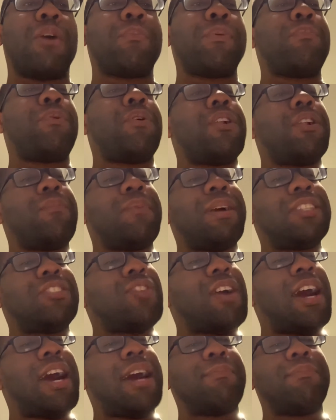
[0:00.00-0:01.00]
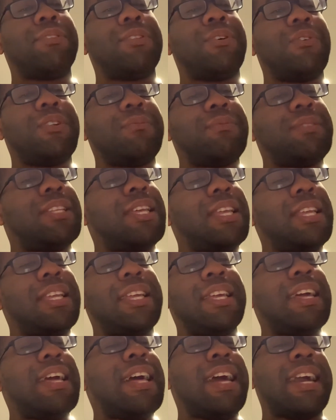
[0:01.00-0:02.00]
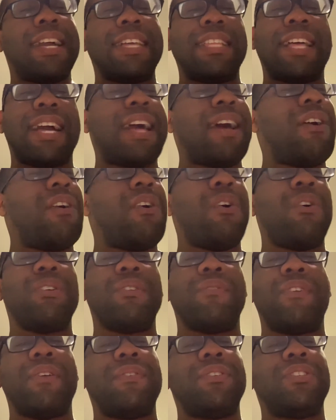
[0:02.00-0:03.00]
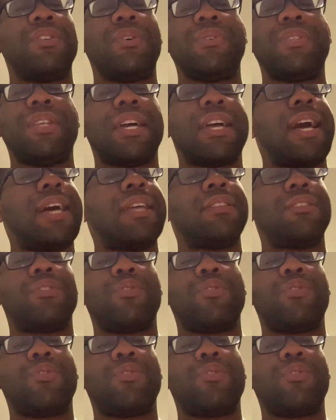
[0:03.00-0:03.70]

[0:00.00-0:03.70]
be part of my tribe. You know what I'm saying? Because I got all your favorite shows. I got